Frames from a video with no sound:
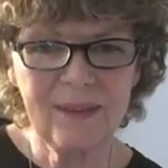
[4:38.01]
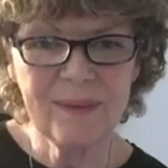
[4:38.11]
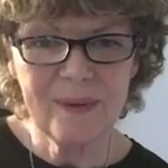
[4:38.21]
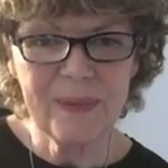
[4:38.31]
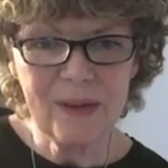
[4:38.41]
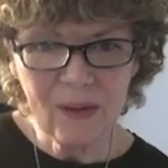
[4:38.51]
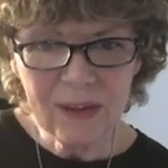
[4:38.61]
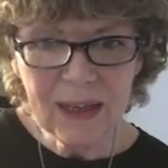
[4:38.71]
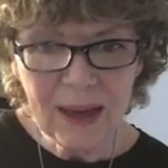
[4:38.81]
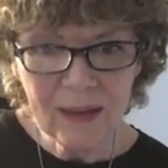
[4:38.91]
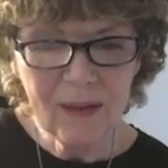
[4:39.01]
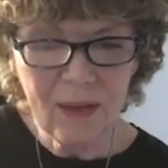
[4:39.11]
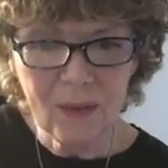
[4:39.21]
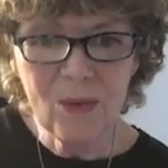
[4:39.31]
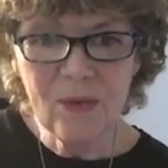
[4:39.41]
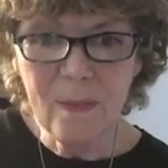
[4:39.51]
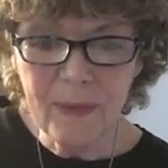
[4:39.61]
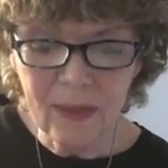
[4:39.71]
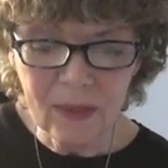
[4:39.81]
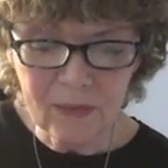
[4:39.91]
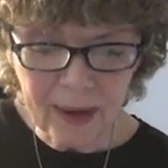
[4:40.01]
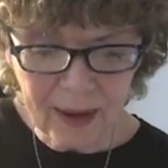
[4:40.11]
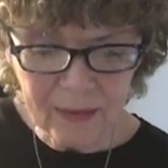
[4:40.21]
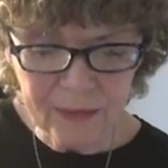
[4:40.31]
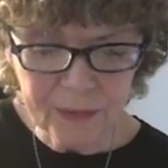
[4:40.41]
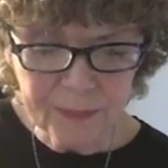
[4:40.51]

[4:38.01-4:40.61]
looking at through the month of Av.